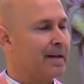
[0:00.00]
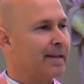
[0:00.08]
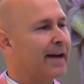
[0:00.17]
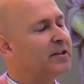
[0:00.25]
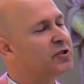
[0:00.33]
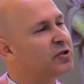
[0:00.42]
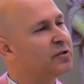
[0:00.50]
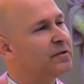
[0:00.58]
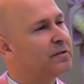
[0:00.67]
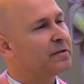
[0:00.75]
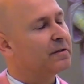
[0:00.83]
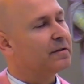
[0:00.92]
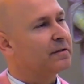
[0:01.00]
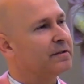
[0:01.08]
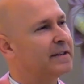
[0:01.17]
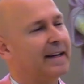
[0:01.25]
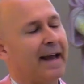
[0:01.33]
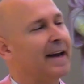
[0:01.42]
Like,
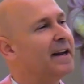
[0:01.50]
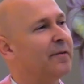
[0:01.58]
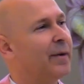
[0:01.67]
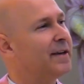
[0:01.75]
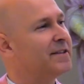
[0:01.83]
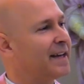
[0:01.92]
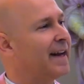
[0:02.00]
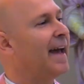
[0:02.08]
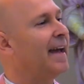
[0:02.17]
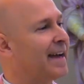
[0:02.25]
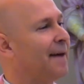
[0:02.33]
did anyone today